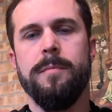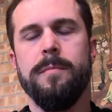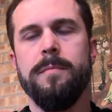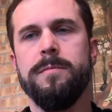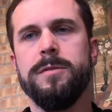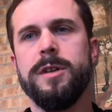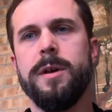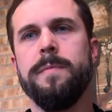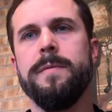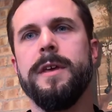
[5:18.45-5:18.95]

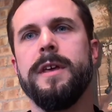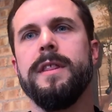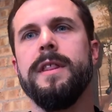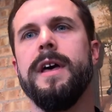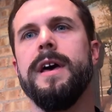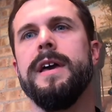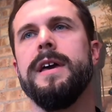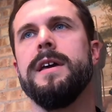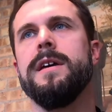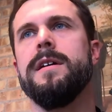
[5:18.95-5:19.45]
something
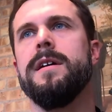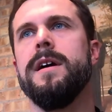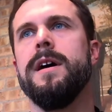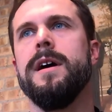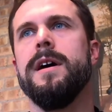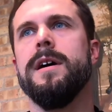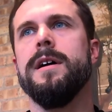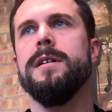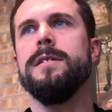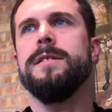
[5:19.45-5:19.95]
like
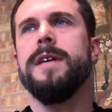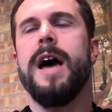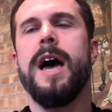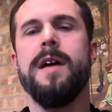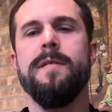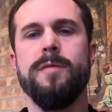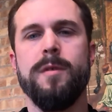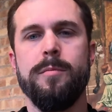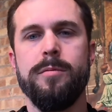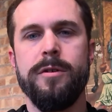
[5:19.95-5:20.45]

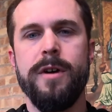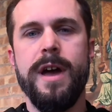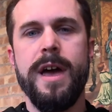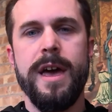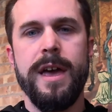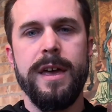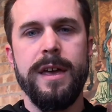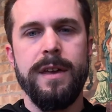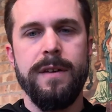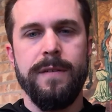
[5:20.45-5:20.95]
time to
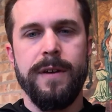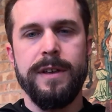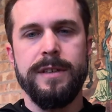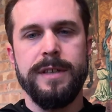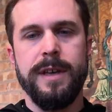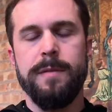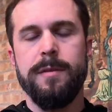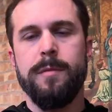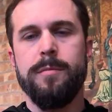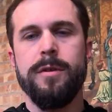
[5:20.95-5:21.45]
pray, right?
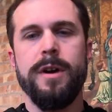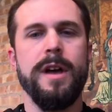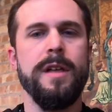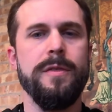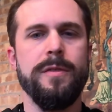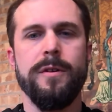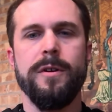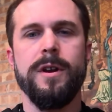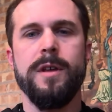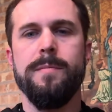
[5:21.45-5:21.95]
Say I'm going to pray
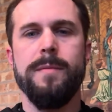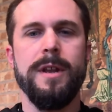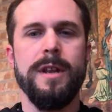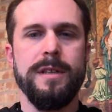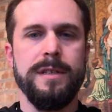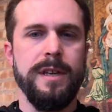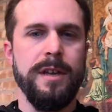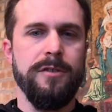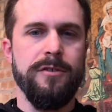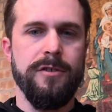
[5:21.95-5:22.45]
30
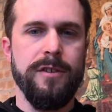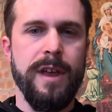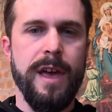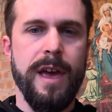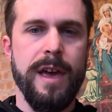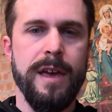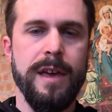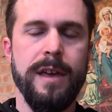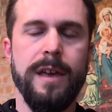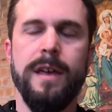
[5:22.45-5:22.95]
minutes each
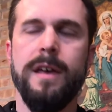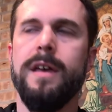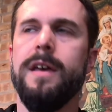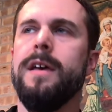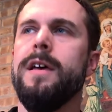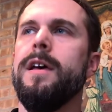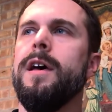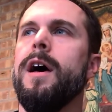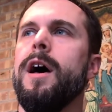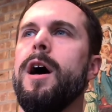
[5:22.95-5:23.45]
day.
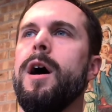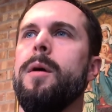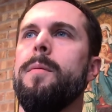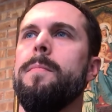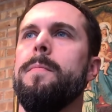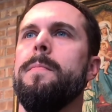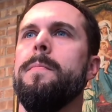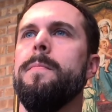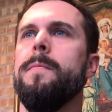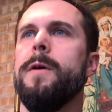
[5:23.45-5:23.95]

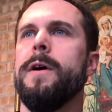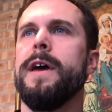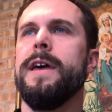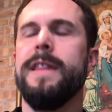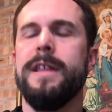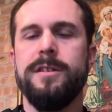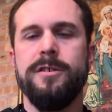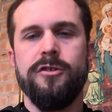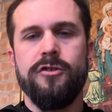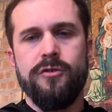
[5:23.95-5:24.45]
Okay,
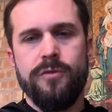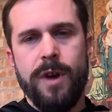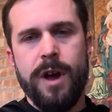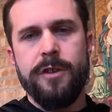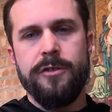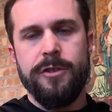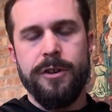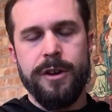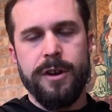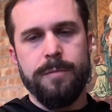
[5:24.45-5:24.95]
that's a
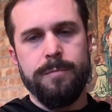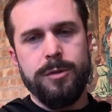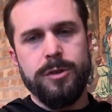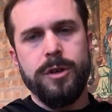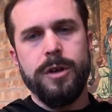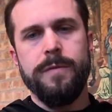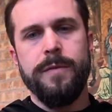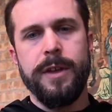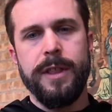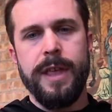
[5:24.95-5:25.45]
structure. You're
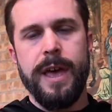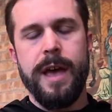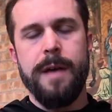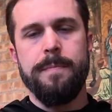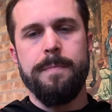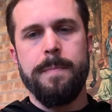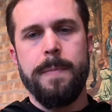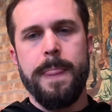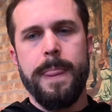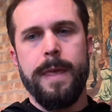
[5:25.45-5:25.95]
observing
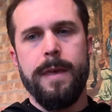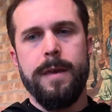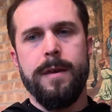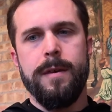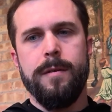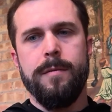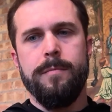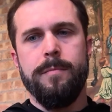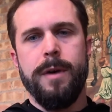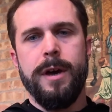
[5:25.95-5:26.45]
that.
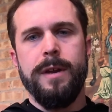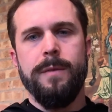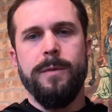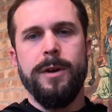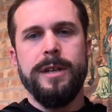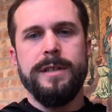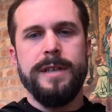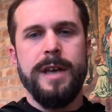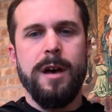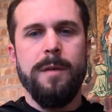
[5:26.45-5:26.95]
But what
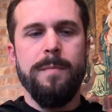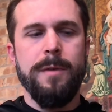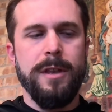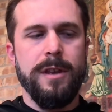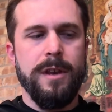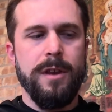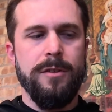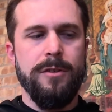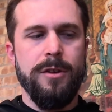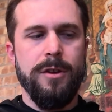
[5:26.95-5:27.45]
it's helping
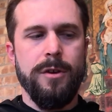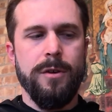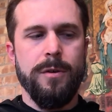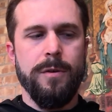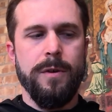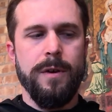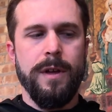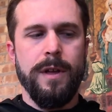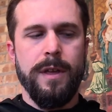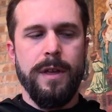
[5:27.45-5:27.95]
you to
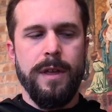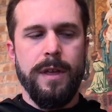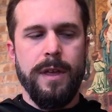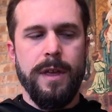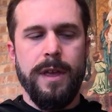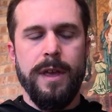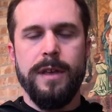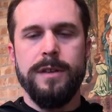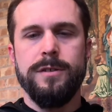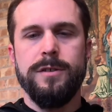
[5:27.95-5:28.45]
do
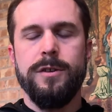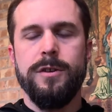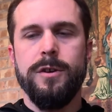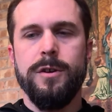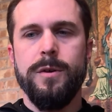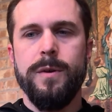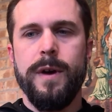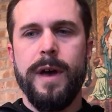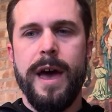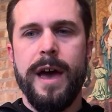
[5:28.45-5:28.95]
is
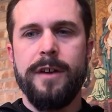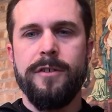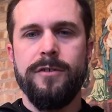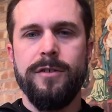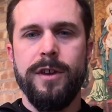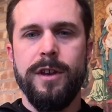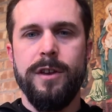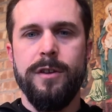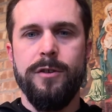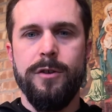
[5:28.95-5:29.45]
to
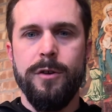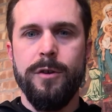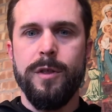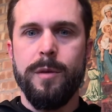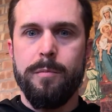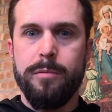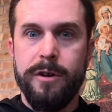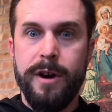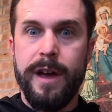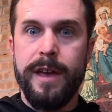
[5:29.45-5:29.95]
actually do
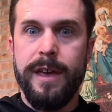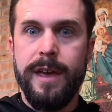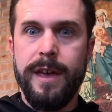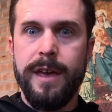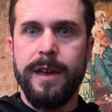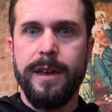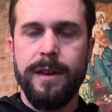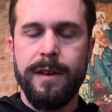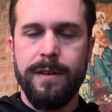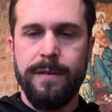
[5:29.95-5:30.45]
the
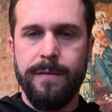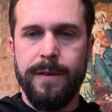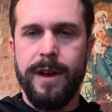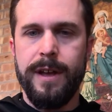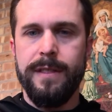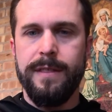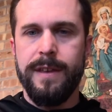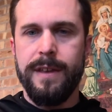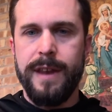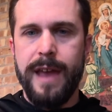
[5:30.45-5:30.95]
praying,
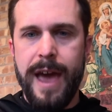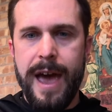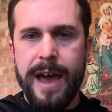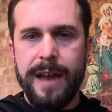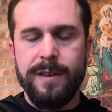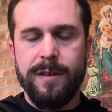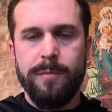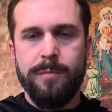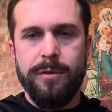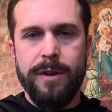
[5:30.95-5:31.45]
right? That
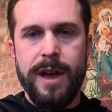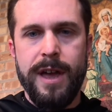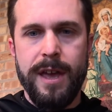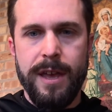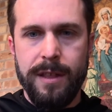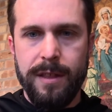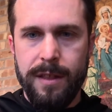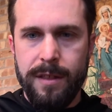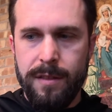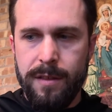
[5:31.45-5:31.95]
act of
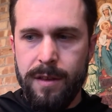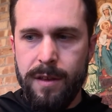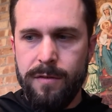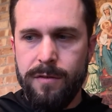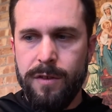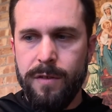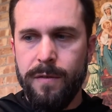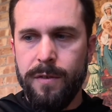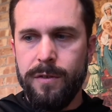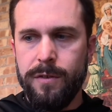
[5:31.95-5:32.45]
praying
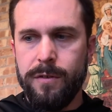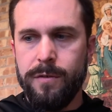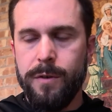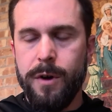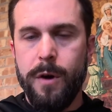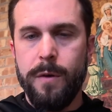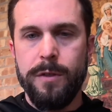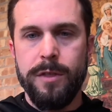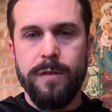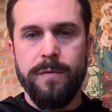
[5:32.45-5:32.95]
and to
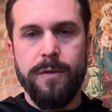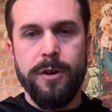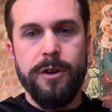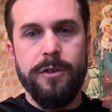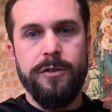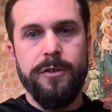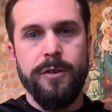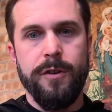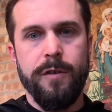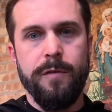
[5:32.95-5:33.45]
grow in the
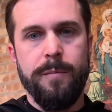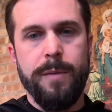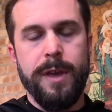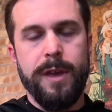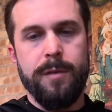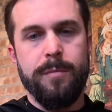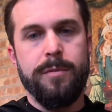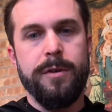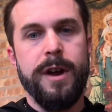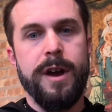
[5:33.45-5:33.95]
virtue of
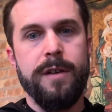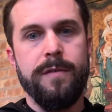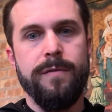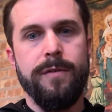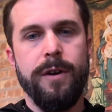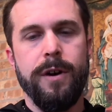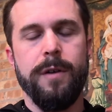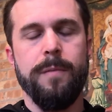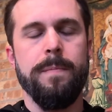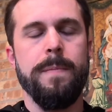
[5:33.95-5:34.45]
being
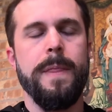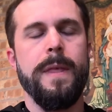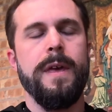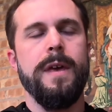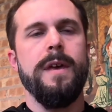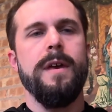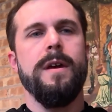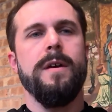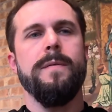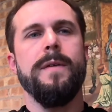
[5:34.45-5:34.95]
prayerful,
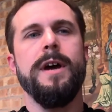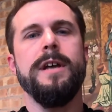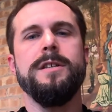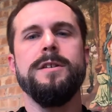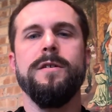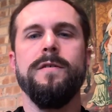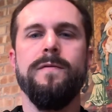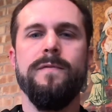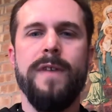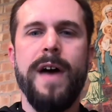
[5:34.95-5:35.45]
right?
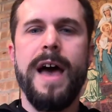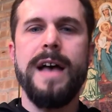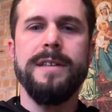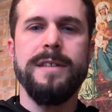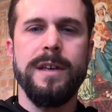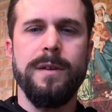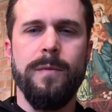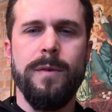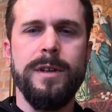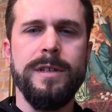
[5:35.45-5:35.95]
So
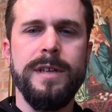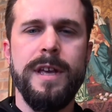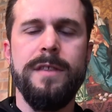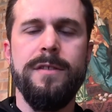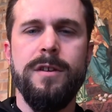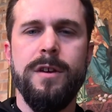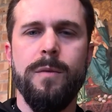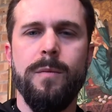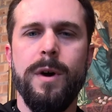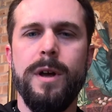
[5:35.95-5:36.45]
fasting, what does
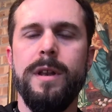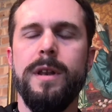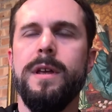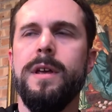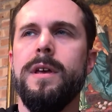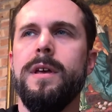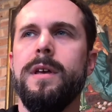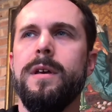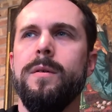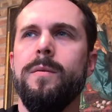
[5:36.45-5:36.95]
that do?
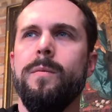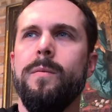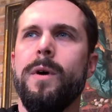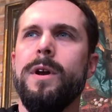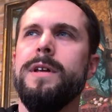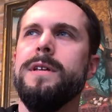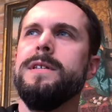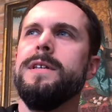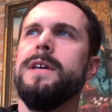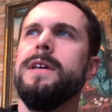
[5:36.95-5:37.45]

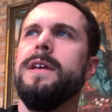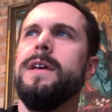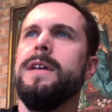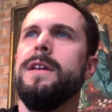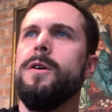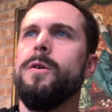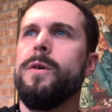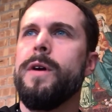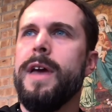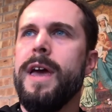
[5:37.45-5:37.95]
What is it
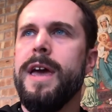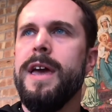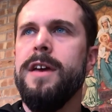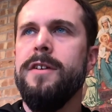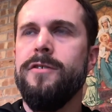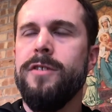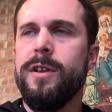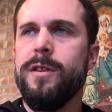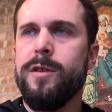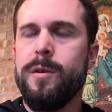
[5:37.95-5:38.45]
an
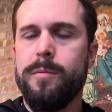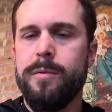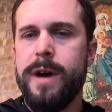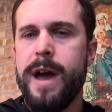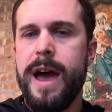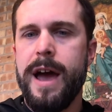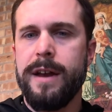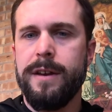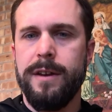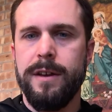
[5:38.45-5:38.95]
occasion to
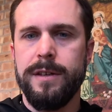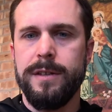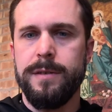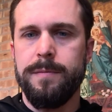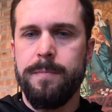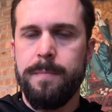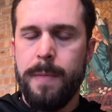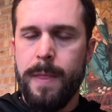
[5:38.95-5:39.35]
practice?